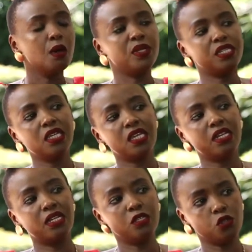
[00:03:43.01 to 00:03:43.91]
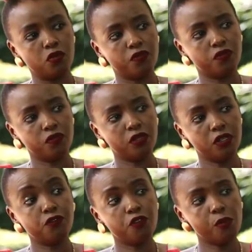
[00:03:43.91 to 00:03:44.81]
particularly sort of
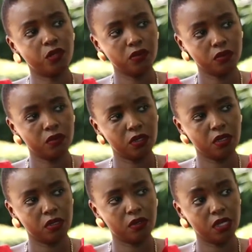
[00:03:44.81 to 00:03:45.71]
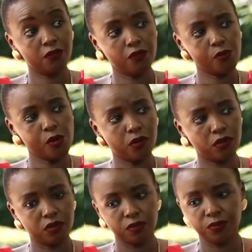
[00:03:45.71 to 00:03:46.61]
informal, the informal